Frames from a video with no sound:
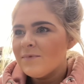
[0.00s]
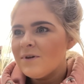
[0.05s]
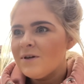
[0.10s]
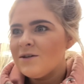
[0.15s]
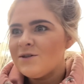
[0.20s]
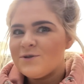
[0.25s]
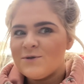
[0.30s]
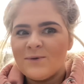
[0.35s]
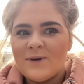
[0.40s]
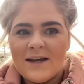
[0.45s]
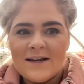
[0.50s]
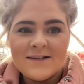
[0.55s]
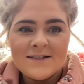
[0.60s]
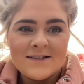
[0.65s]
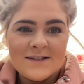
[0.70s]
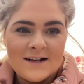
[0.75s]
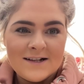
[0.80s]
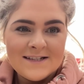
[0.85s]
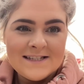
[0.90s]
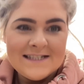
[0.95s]
So yes,
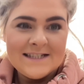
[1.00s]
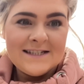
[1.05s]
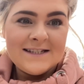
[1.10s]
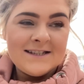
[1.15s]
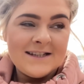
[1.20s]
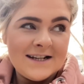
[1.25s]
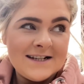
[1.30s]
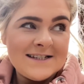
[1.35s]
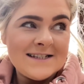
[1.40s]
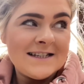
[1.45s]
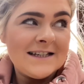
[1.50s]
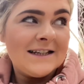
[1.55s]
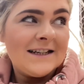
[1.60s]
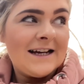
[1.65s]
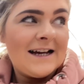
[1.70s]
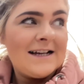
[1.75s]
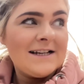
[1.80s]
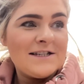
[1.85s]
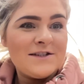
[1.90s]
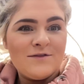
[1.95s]
that's the
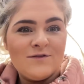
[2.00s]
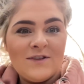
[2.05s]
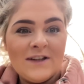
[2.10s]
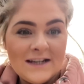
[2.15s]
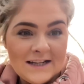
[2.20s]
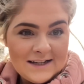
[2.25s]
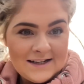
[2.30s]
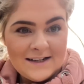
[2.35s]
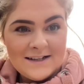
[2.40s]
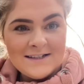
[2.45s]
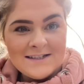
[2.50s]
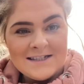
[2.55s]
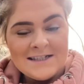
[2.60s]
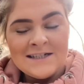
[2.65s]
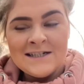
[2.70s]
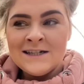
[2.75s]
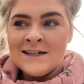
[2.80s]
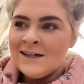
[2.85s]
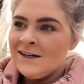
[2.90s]
last of the last.